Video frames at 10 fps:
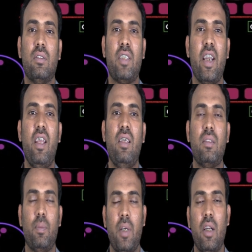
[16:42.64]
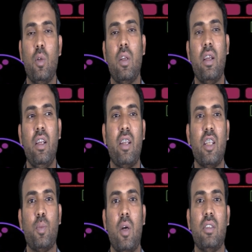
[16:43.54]
studies, particularly in
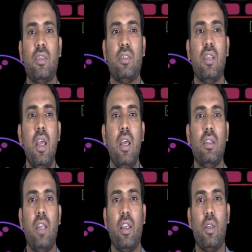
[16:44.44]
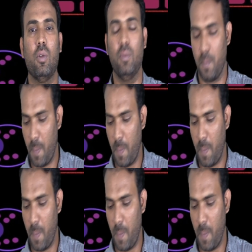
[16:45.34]
responses. Thank you.